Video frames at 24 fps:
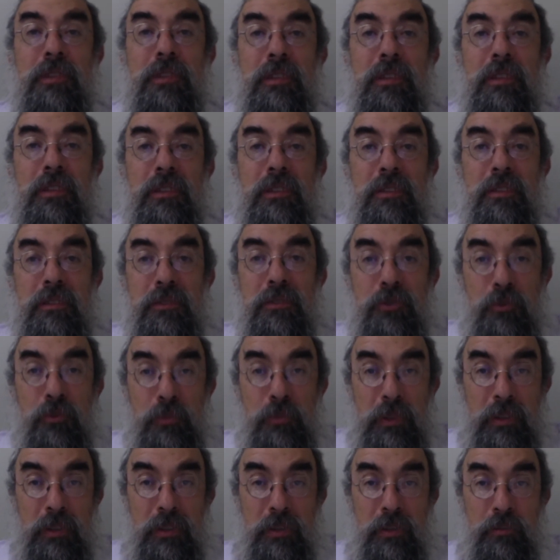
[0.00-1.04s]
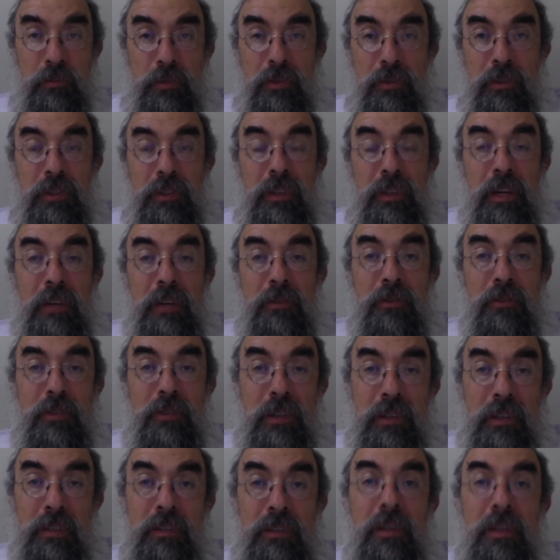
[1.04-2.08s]
If your
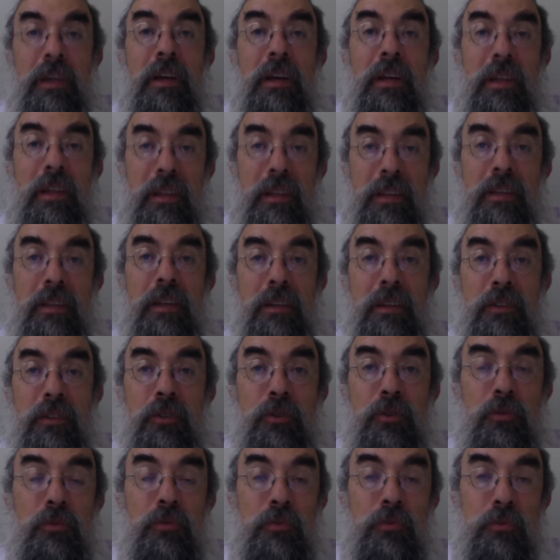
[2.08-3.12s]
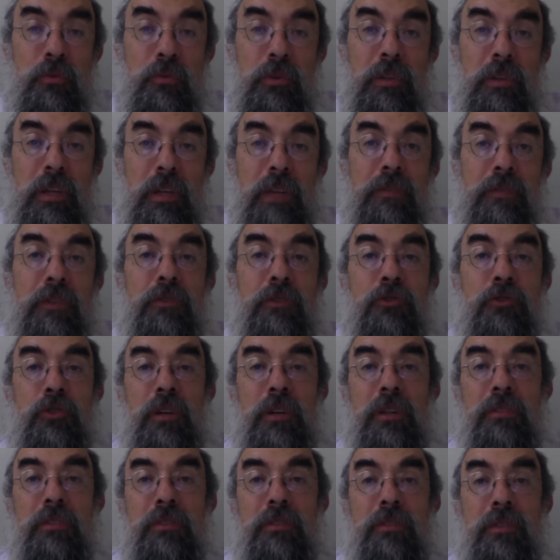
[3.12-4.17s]
preparation for Torah study is humility, pulling the
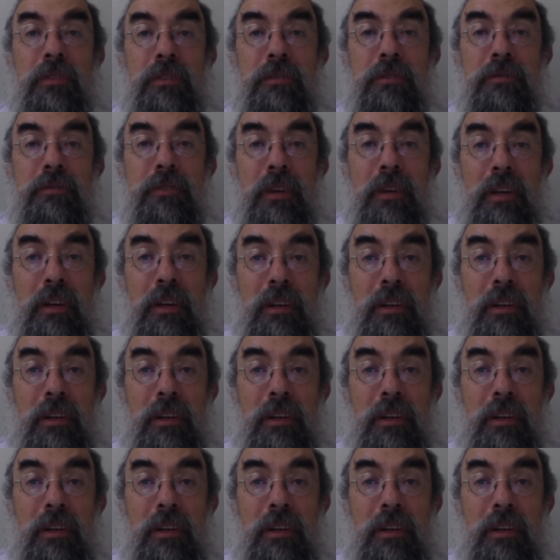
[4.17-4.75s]
arrow down,